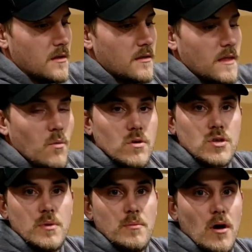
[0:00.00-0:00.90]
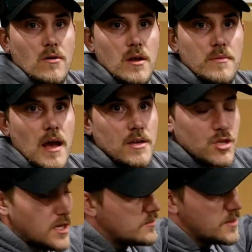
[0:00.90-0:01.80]
They want you to be buckled up, guys.
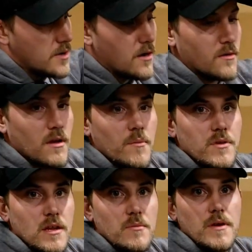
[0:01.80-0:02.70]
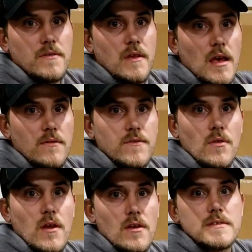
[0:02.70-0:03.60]
You need to be buckled up. You need to be safe.
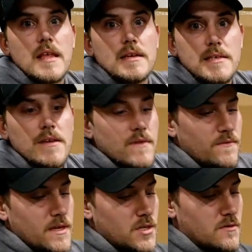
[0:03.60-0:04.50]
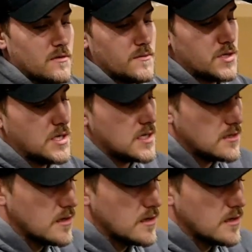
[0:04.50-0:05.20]
So there is that safety feature in the machine.